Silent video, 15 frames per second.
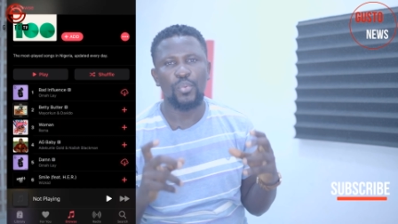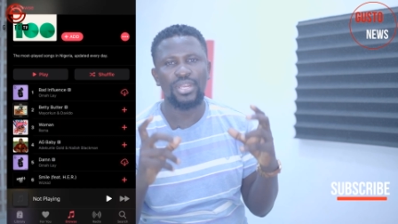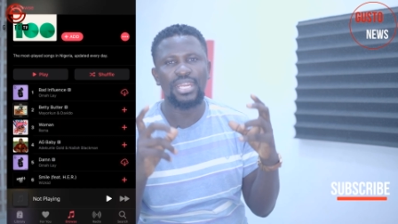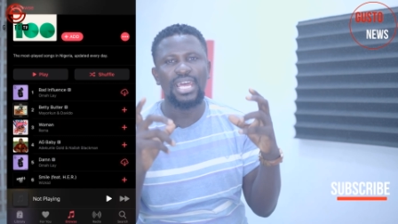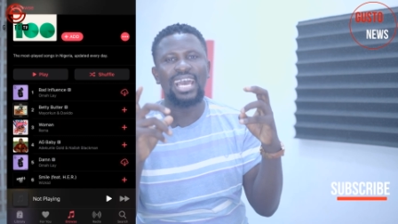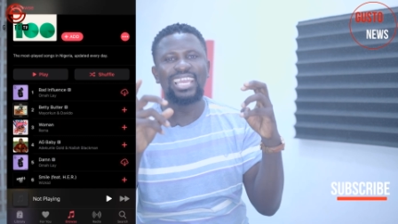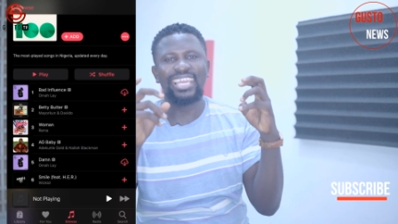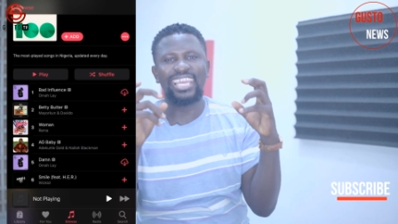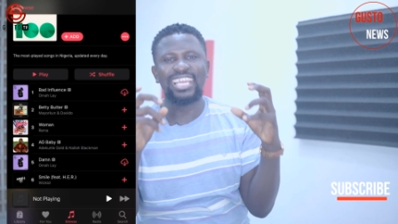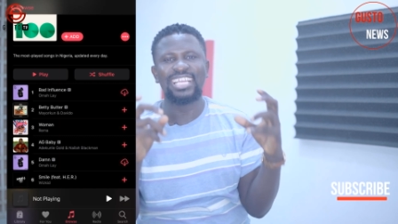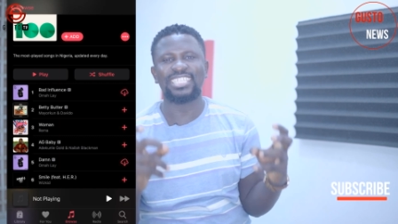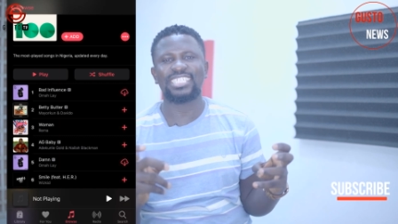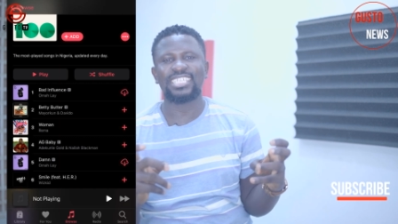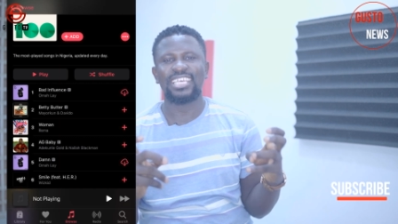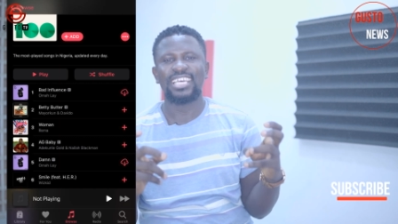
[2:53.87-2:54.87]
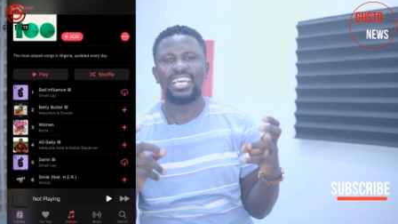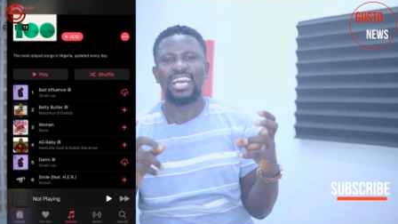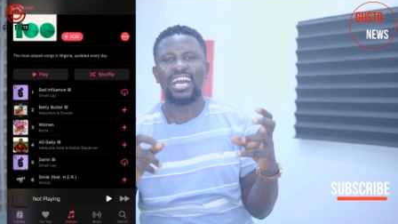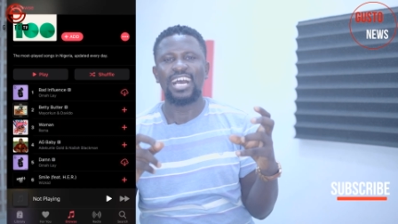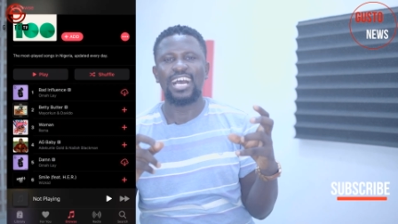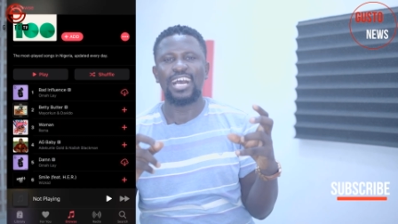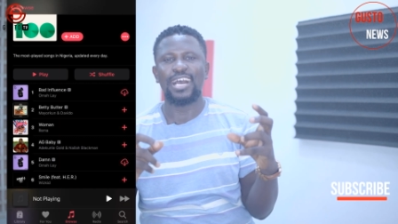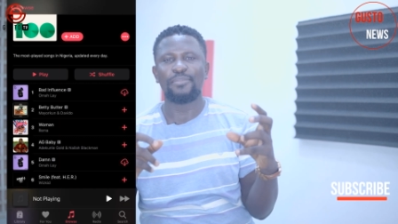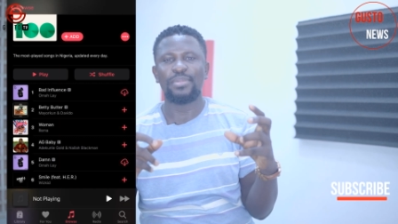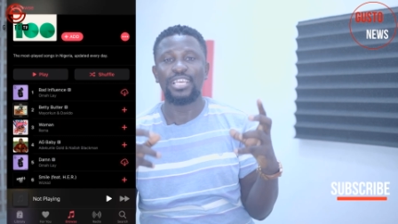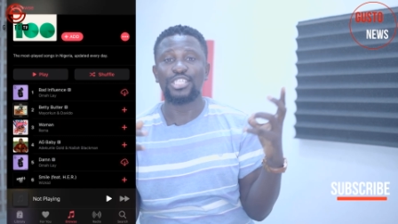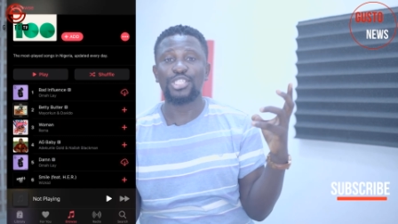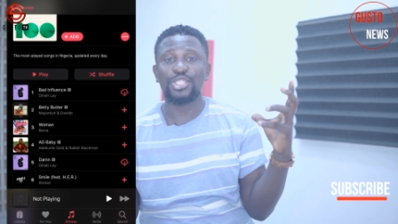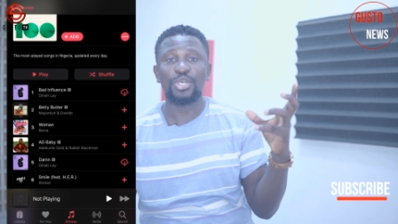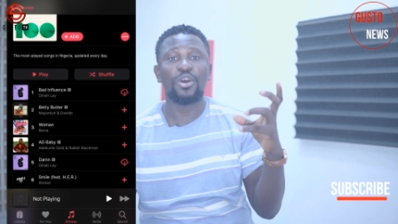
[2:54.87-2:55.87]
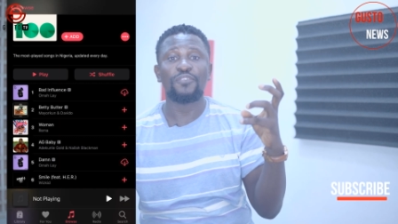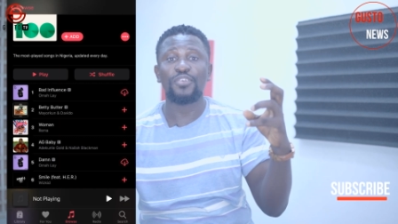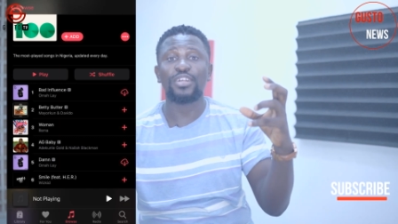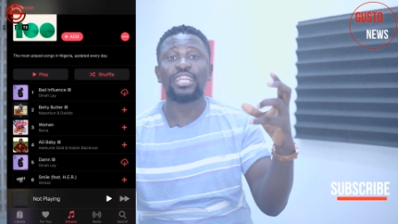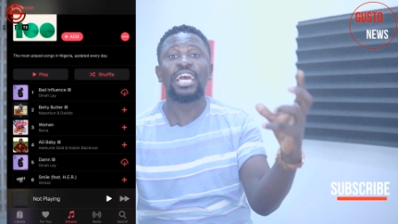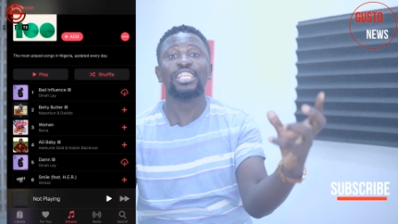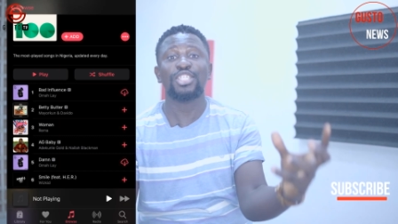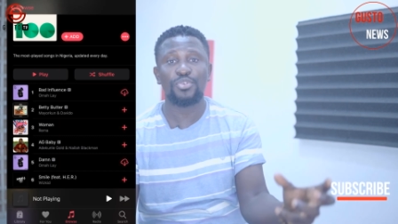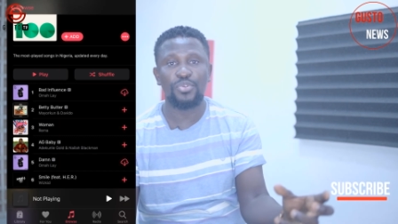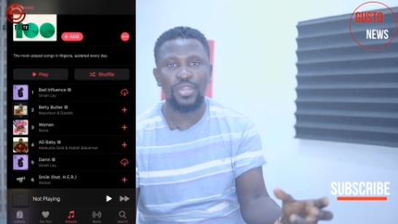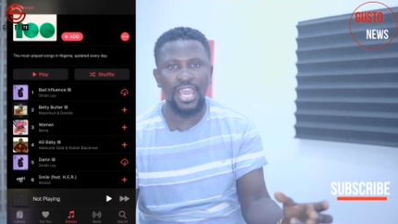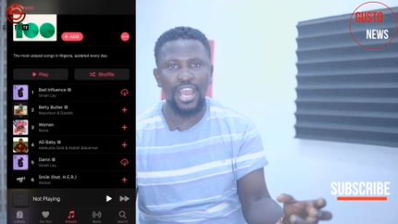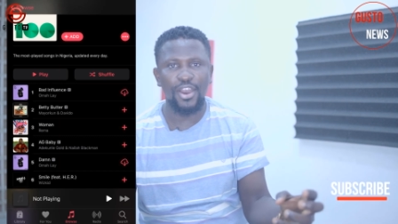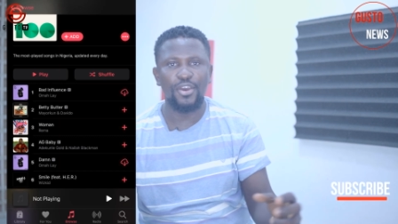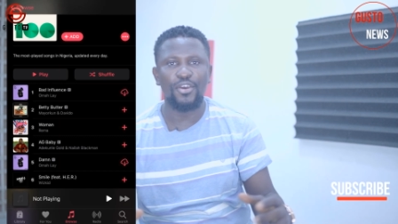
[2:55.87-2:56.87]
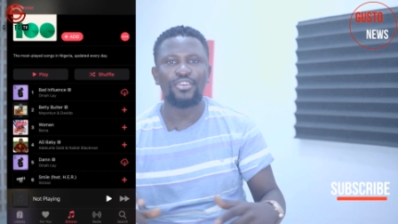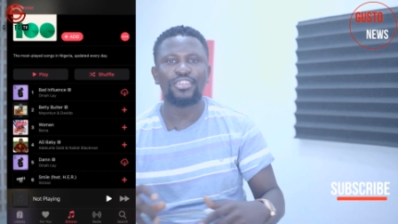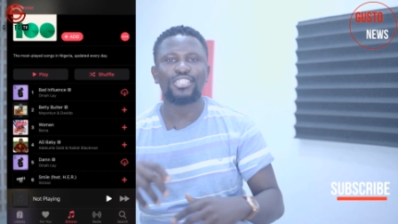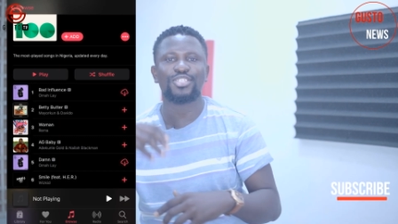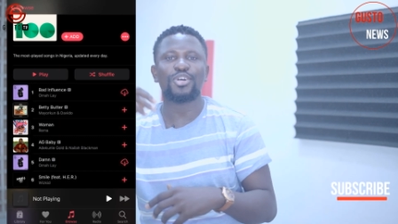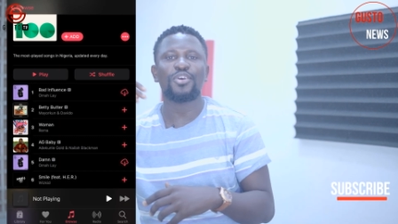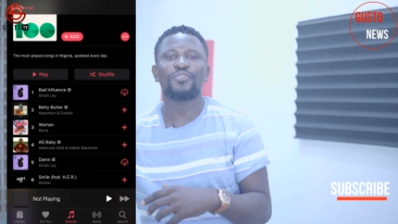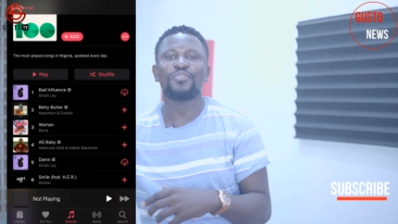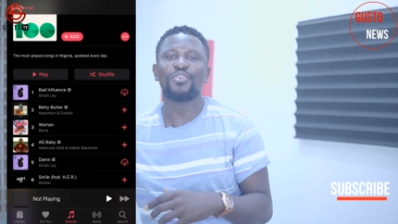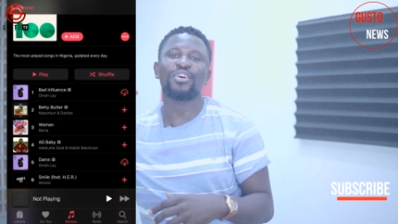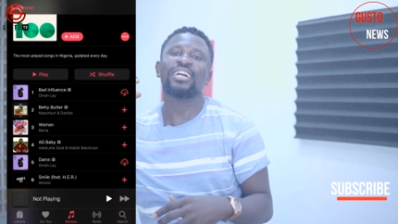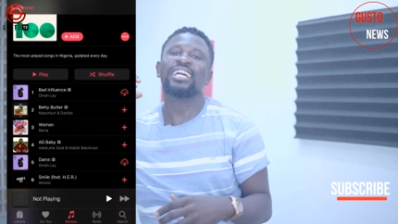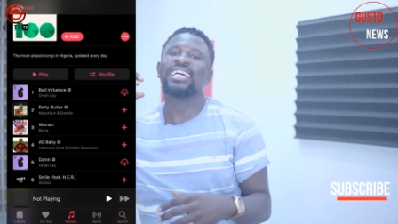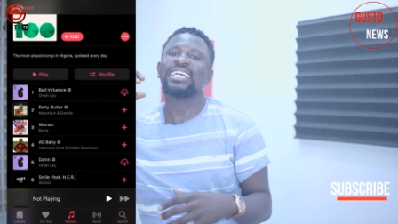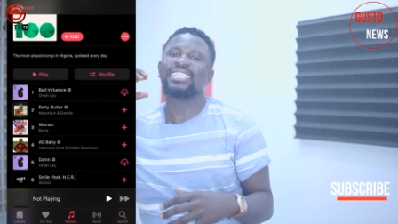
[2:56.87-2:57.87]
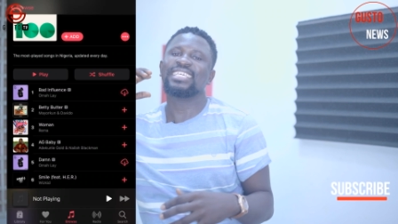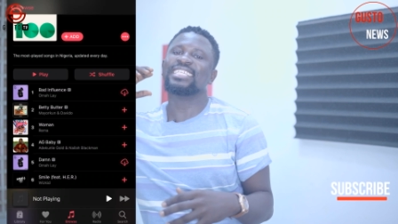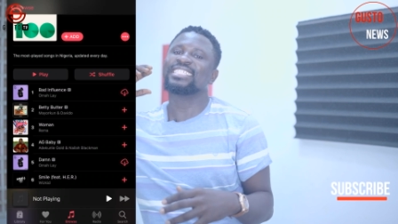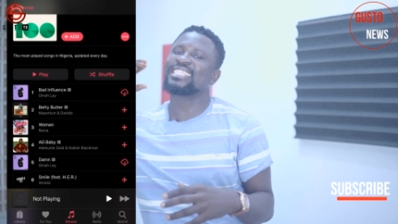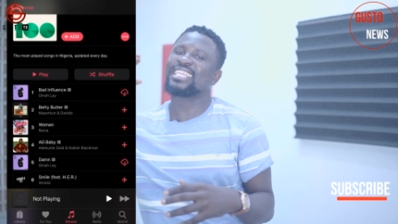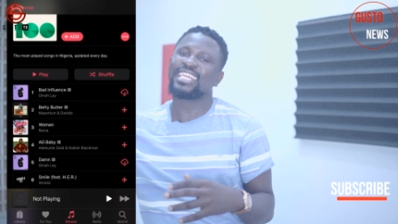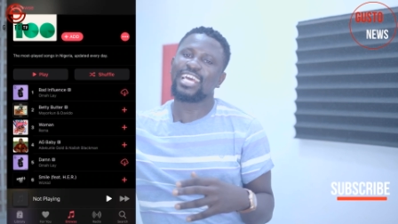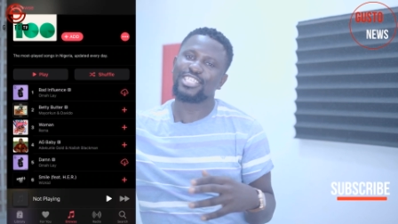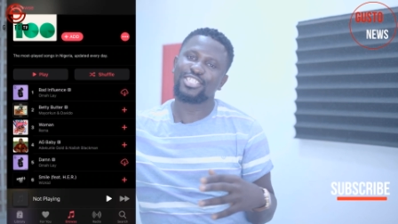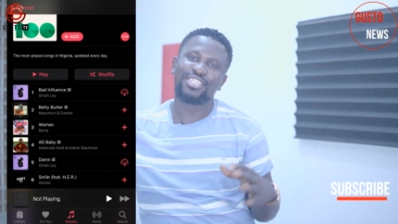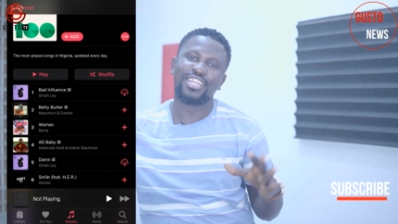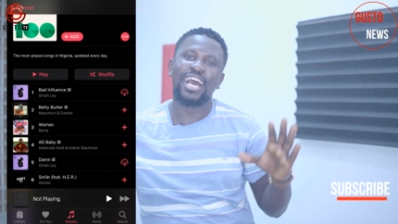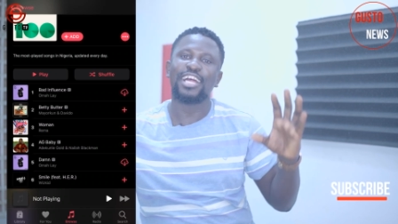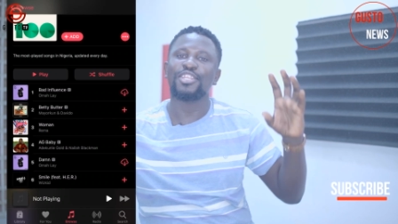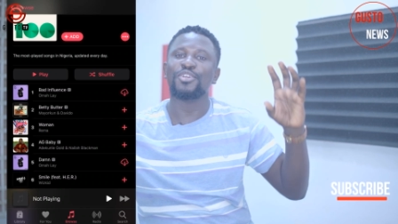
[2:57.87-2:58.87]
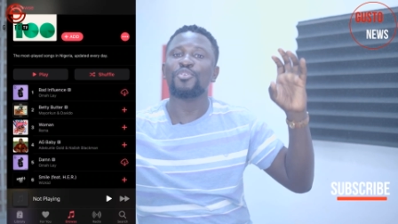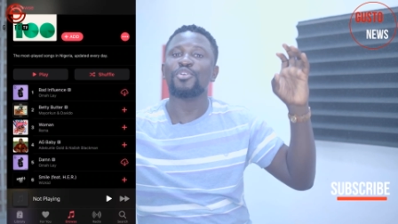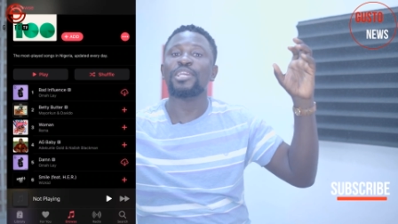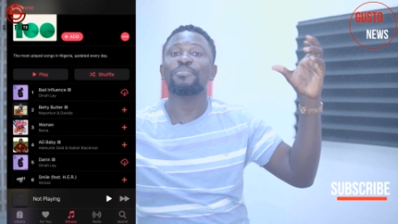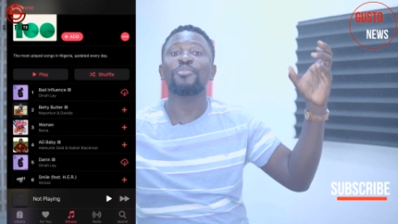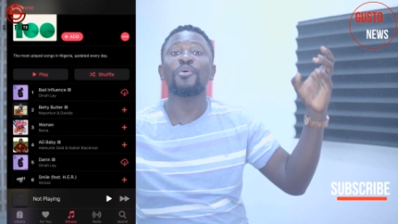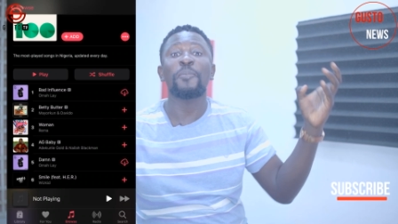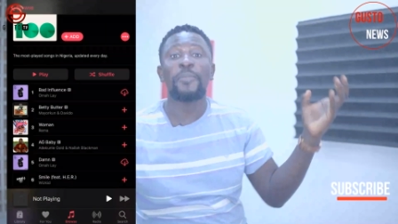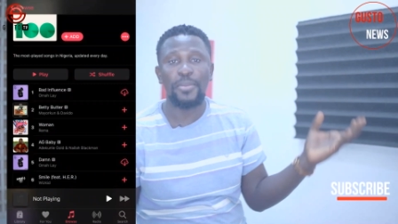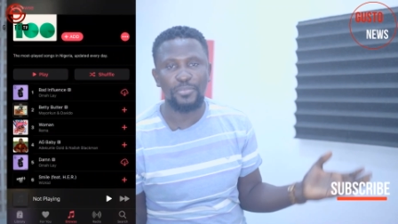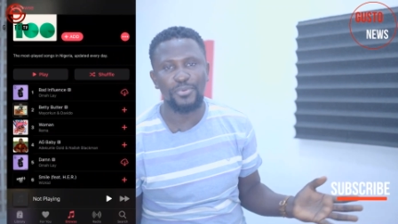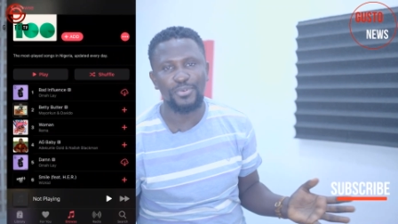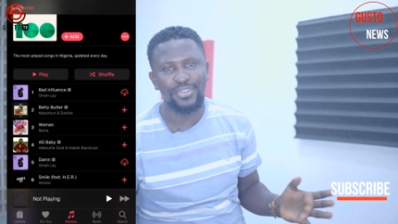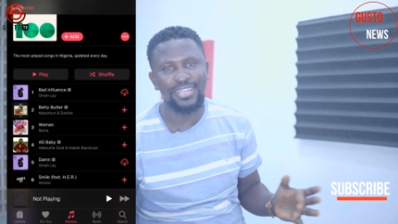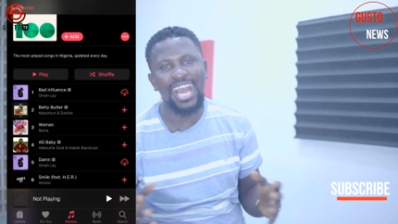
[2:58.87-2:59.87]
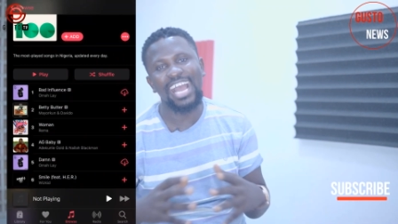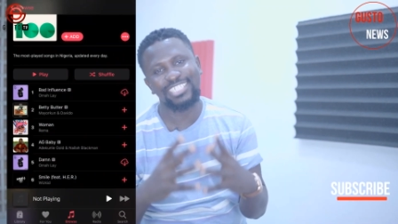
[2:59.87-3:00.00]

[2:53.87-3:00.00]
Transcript: whether it's um, a song for Nigeria or a song for the international, the Oyinbo people,